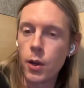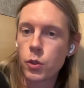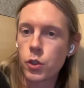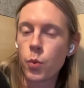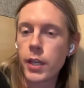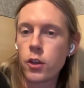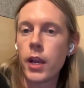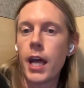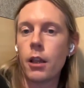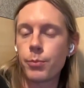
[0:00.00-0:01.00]
so we can
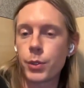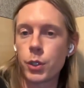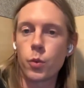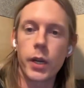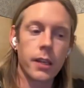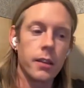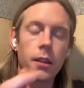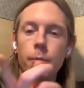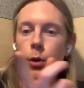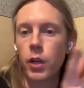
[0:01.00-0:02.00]
help you with
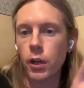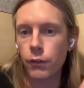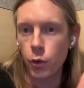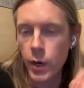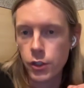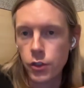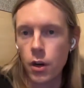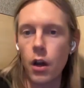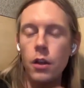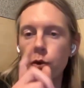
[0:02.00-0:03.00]
the booking of the
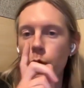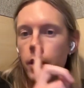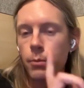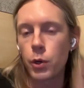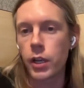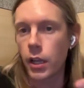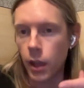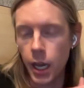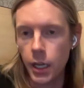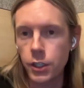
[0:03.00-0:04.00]
restaurant or book a
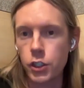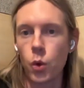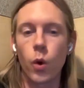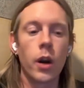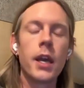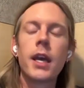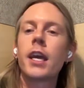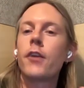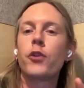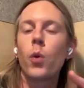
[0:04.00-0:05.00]
lunch, or
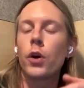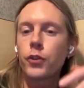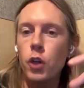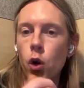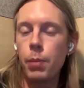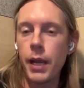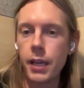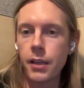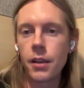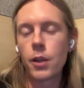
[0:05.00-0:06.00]
if you want to go
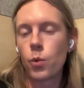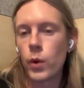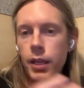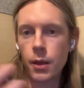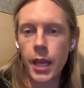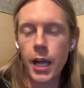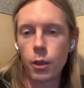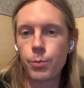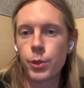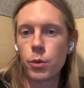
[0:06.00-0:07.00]
big, we can
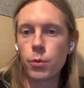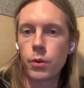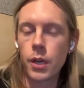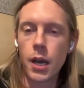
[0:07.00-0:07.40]
help you